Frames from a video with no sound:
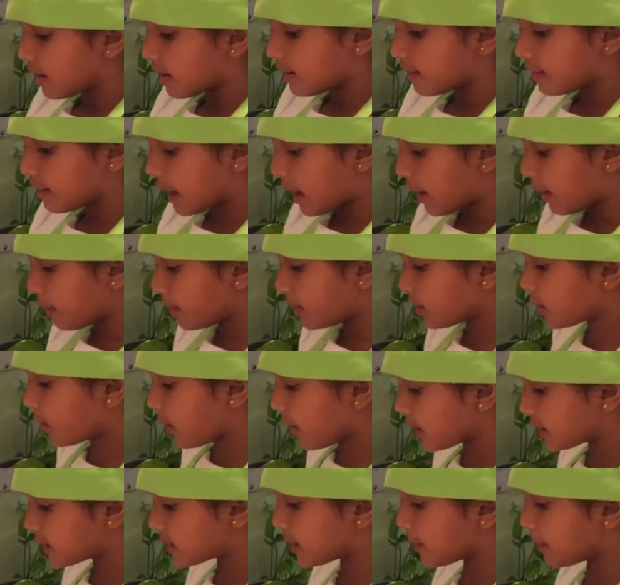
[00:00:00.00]
Now we're
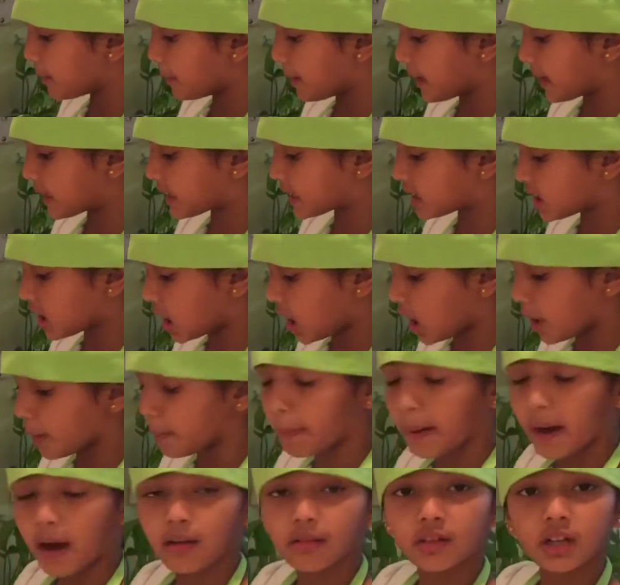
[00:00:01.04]
going to mix our
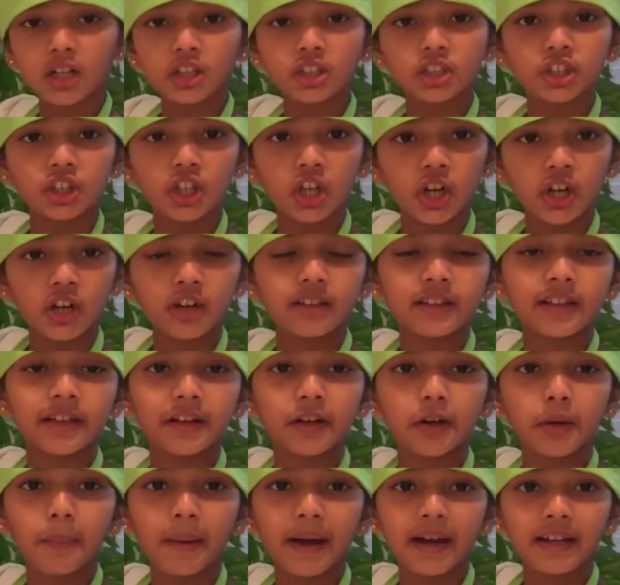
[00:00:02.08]
powdered sugar
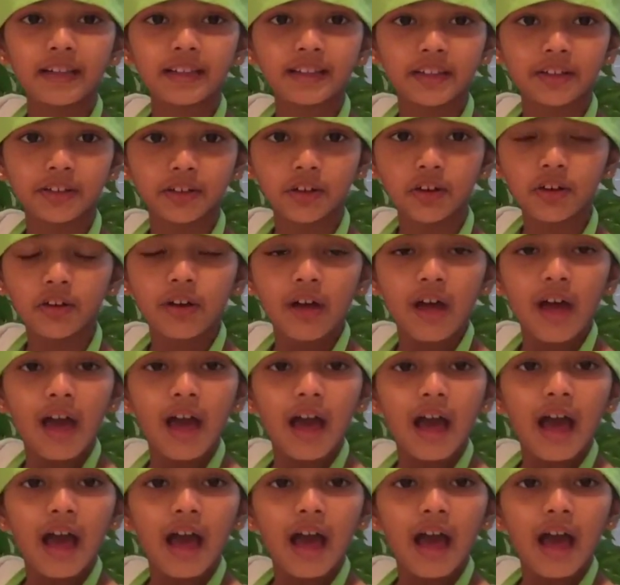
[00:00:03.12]
little by little.